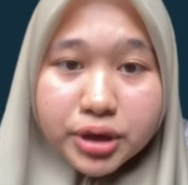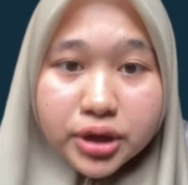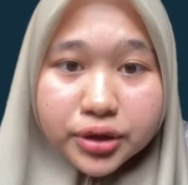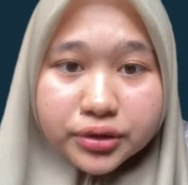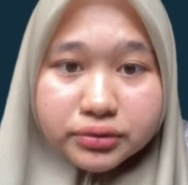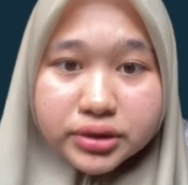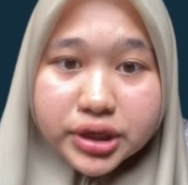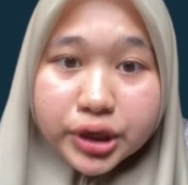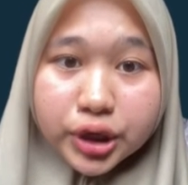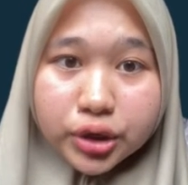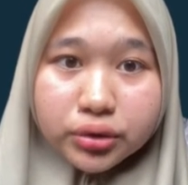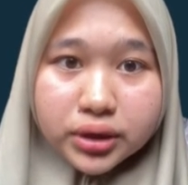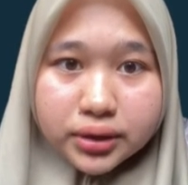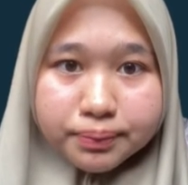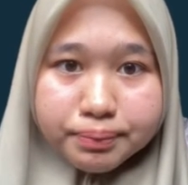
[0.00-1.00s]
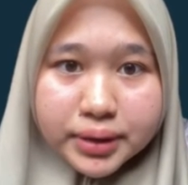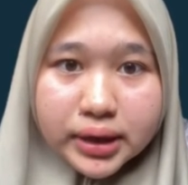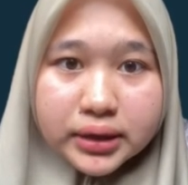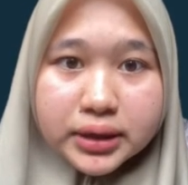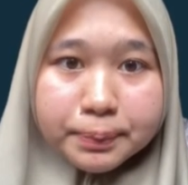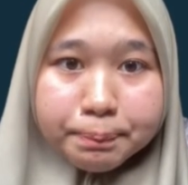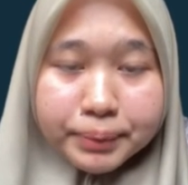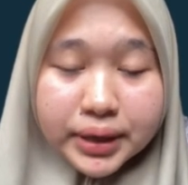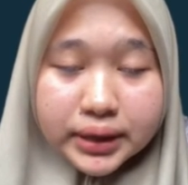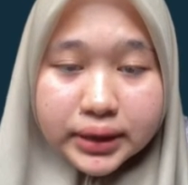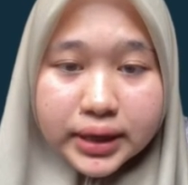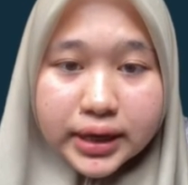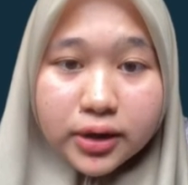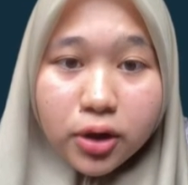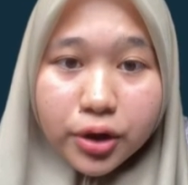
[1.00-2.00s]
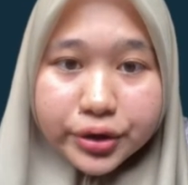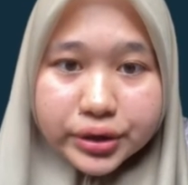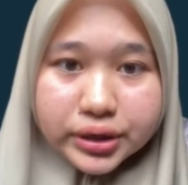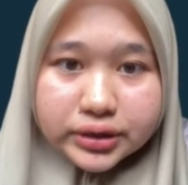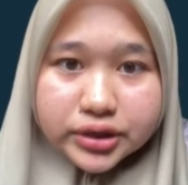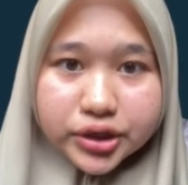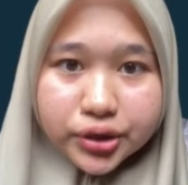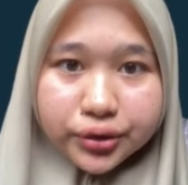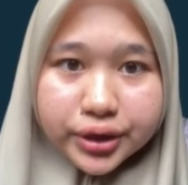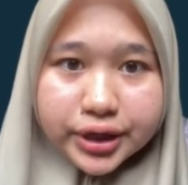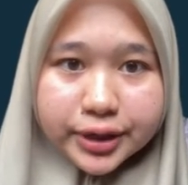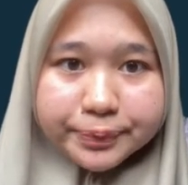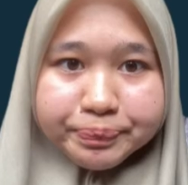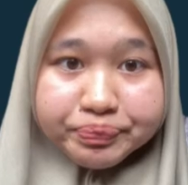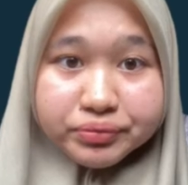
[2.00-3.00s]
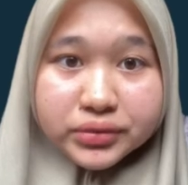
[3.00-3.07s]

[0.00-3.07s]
continue about the pecking order theory.